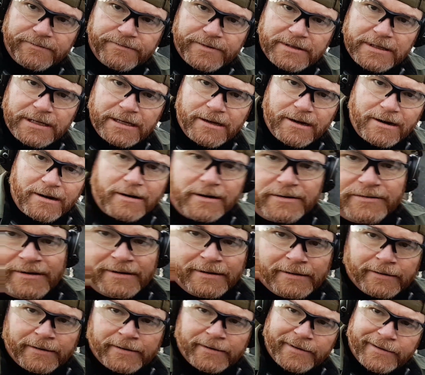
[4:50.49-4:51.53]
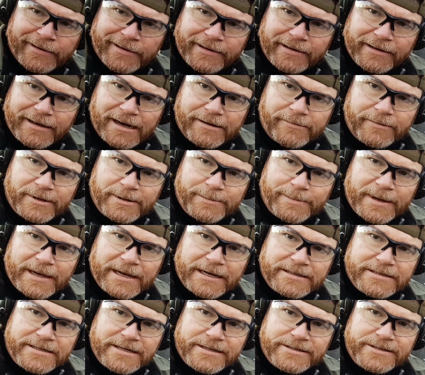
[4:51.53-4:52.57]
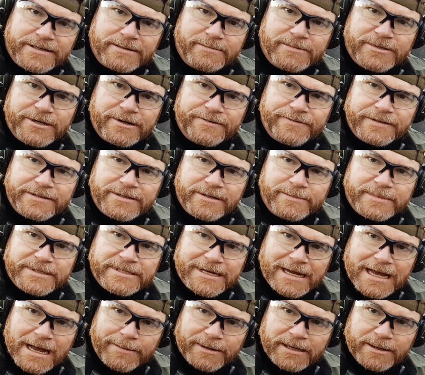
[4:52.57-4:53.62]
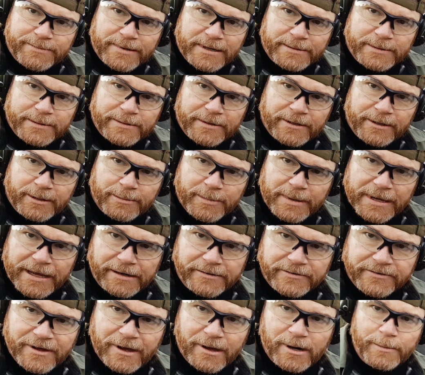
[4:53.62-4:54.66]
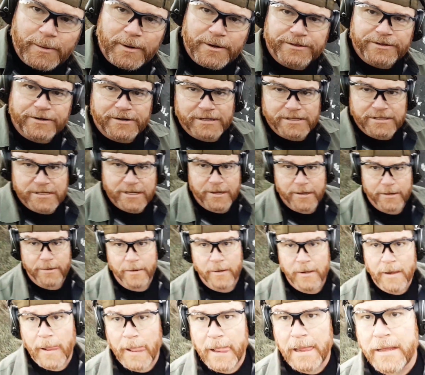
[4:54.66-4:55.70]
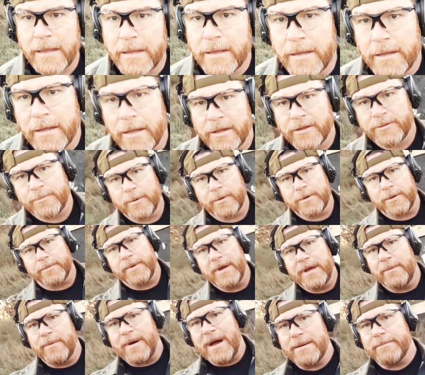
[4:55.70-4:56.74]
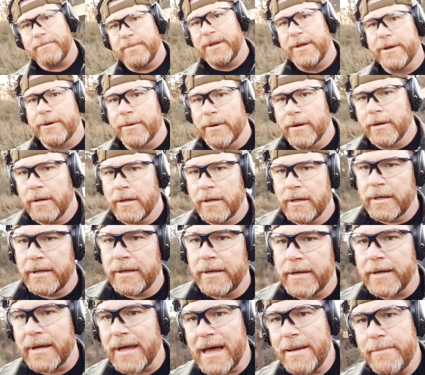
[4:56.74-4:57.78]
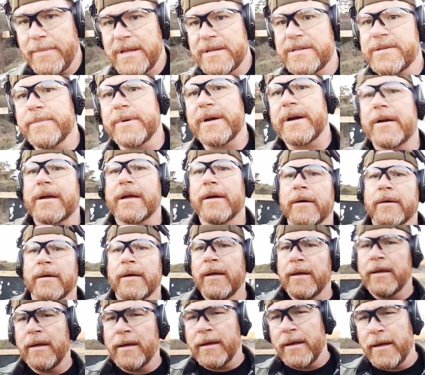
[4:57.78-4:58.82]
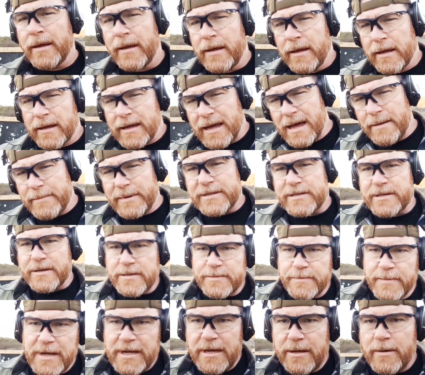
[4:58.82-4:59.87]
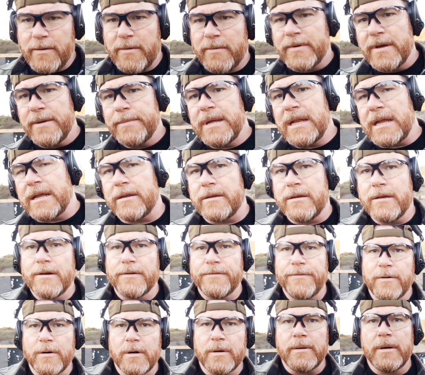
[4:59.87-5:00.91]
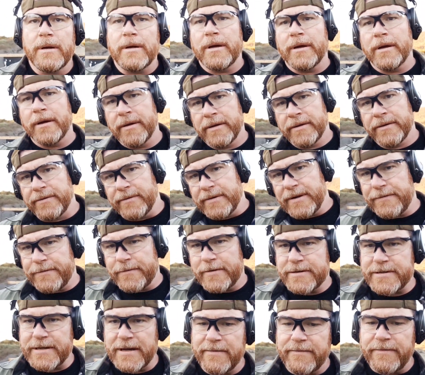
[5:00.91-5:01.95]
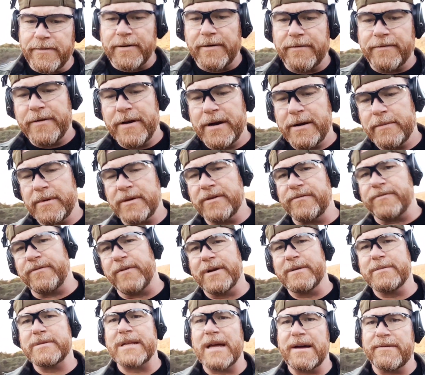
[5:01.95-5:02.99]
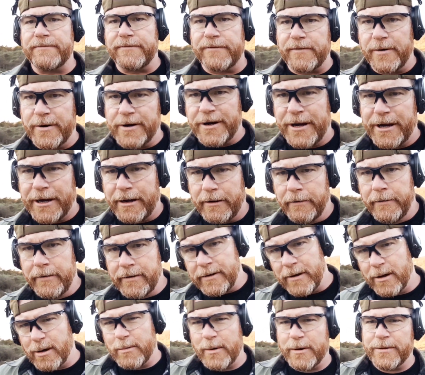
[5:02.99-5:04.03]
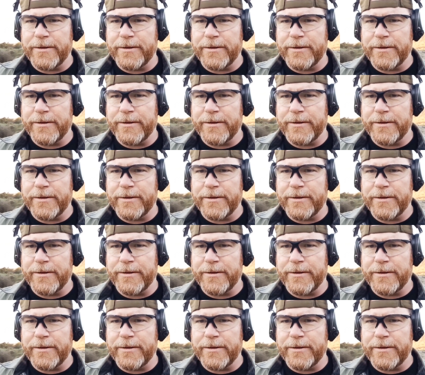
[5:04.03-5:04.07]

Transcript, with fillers: 50 yards, not really paying attention. I'm sure if I took my time, I could probably do a little better. Skoda Boy 32, support the red, white, and blue. God bless America. God bless us men, women in uniform, 24-7 for our freedom, because freedom's not free. Skoda Boy